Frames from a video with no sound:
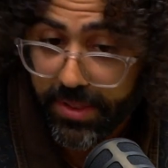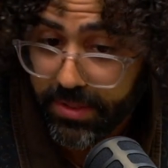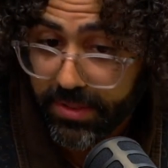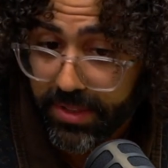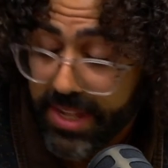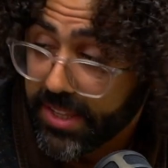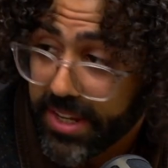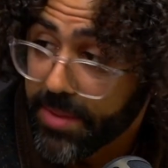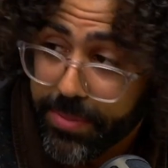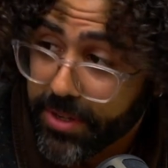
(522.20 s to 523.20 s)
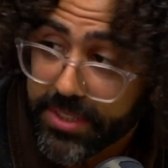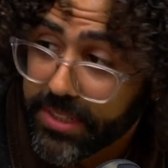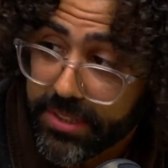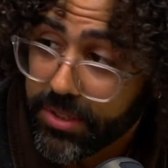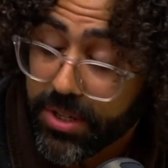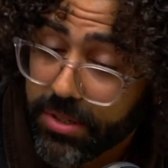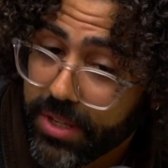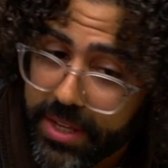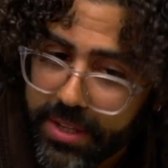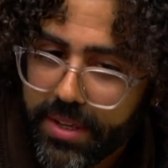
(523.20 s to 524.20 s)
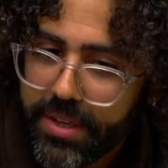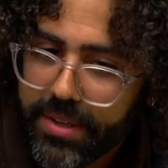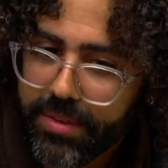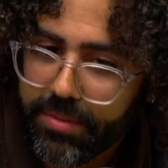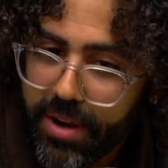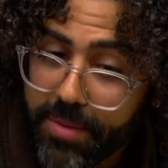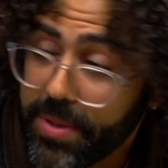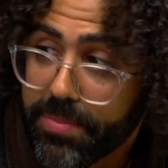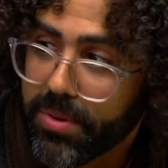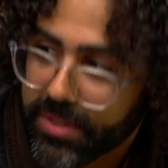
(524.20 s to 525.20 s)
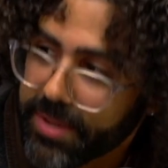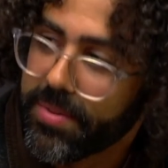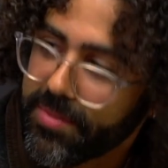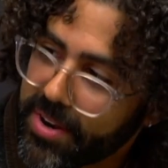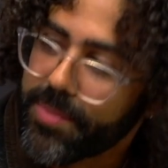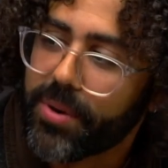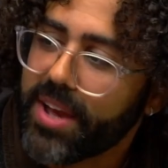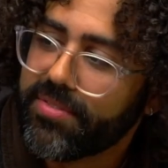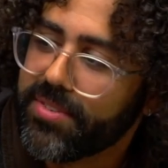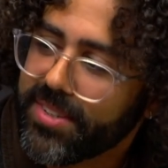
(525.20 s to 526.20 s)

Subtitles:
Latina person, you know, like, our people can be very prideful.